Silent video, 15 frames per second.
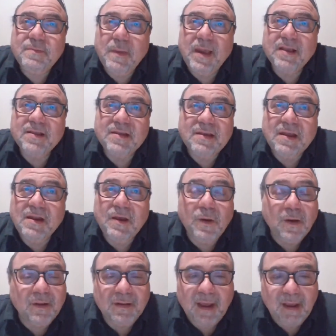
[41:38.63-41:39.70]
Mancini
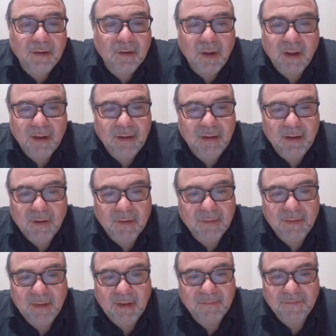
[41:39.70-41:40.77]
all day long, you know
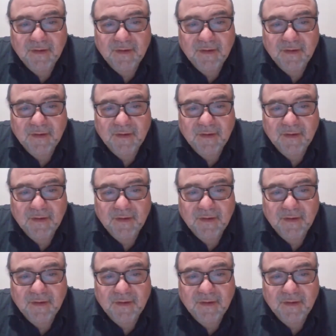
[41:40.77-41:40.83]
what I mean?